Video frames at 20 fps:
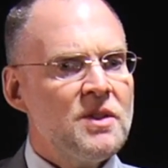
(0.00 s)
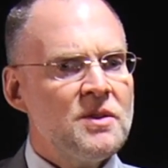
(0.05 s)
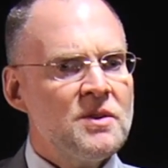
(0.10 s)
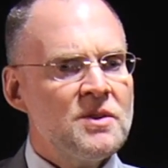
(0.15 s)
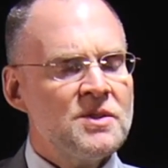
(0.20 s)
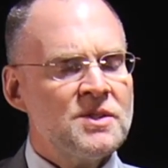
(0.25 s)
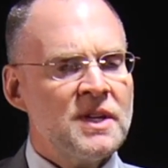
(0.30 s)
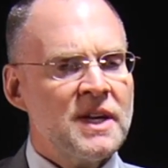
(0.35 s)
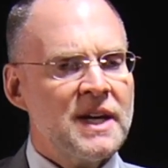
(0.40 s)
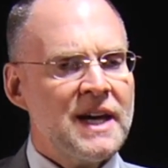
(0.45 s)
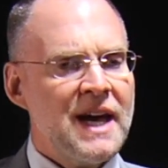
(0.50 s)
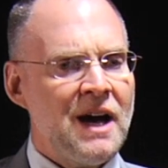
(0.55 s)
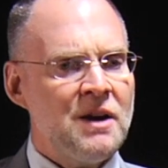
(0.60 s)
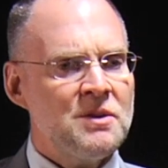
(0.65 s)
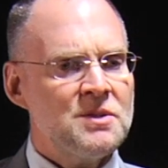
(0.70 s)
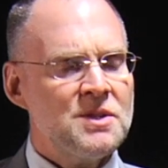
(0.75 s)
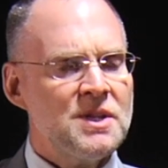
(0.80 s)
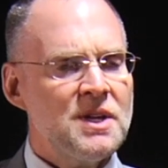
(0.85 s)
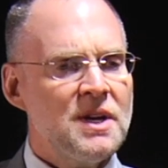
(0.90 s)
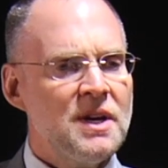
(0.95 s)
There's an
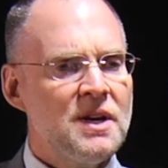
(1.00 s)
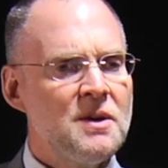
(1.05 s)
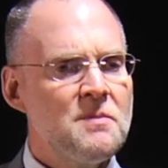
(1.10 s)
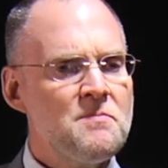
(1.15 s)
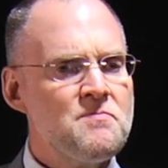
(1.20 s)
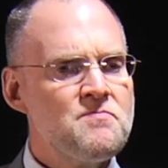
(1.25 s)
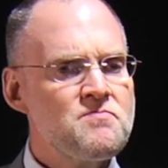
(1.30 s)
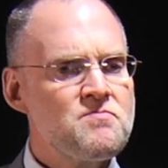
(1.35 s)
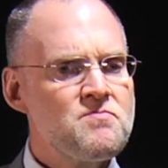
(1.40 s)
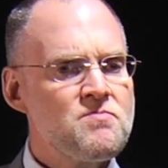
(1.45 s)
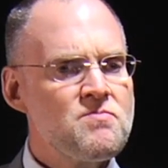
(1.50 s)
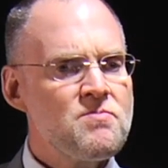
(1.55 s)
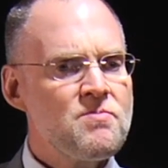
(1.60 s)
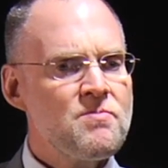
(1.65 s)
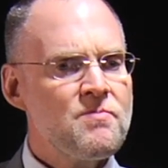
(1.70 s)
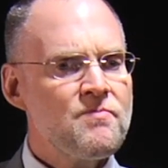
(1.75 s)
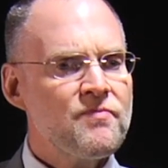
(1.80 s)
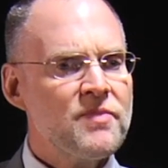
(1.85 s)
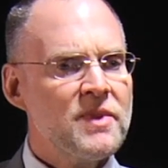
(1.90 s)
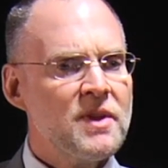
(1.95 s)
account
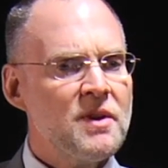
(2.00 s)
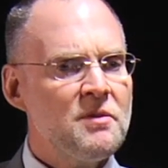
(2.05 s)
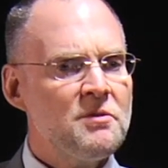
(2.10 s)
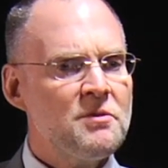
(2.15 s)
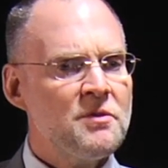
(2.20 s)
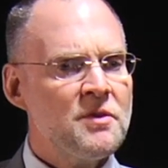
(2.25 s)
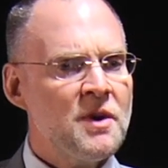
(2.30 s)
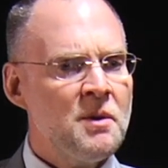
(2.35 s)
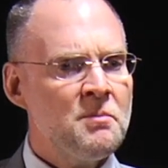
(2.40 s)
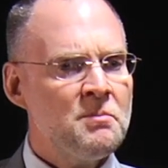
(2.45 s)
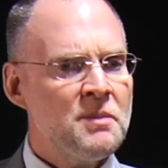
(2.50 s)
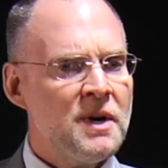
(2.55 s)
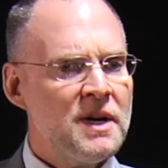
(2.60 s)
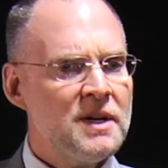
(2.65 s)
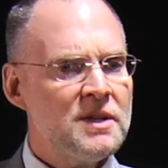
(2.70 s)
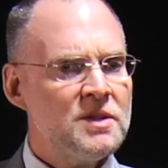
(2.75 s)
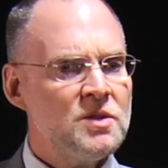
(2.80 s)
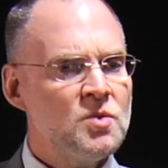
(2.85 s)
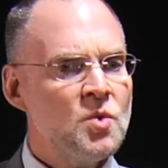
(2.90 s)
from uh,